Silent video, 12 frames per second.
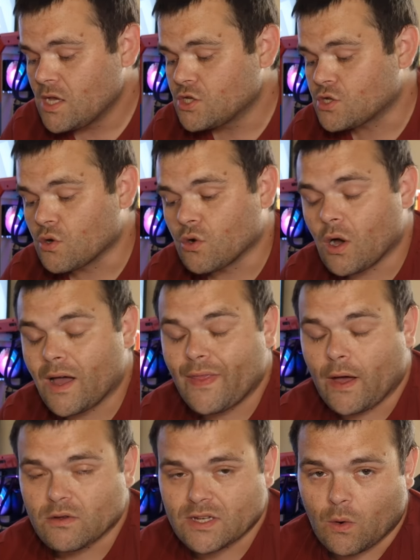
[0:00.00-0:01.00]
So
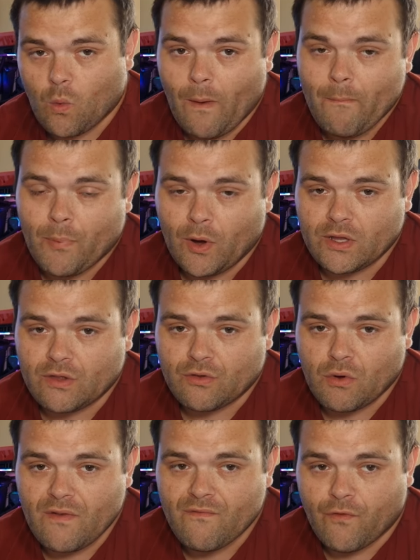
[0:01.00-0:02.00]
that was at
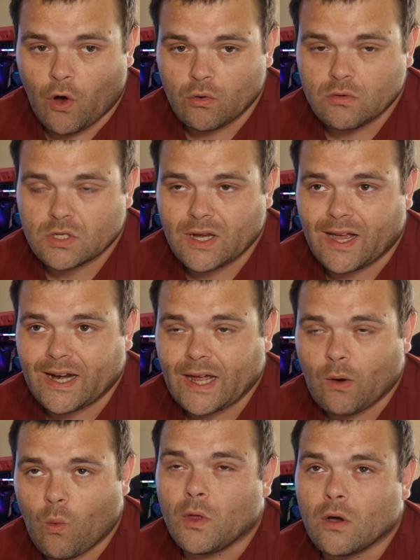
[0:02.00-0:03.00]
1.3 volts and
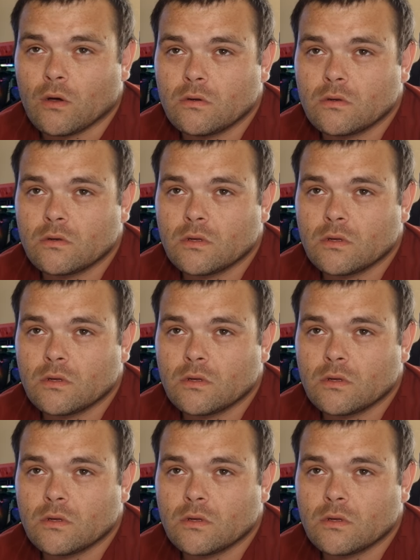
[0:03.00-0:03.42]
at, no,